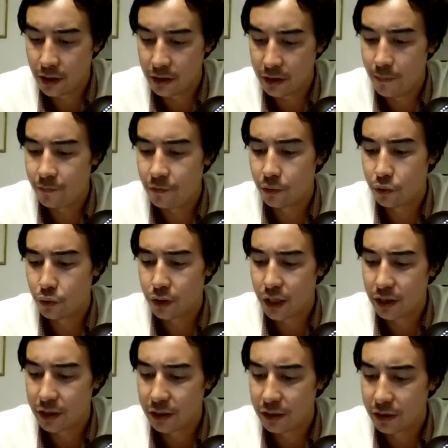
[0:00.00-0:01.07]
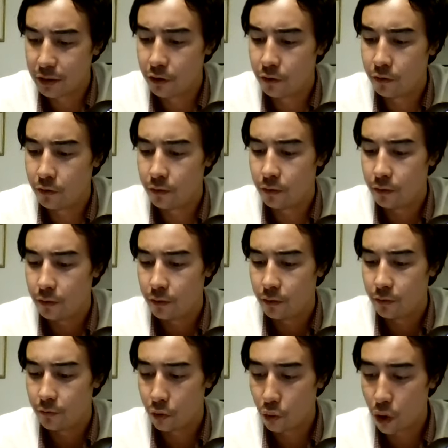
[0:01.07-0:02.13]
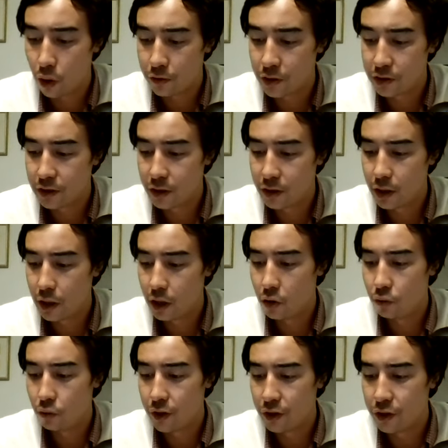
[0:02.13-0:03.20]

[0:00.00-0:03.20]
in debt from a 2019 deal for Walt Disney Co.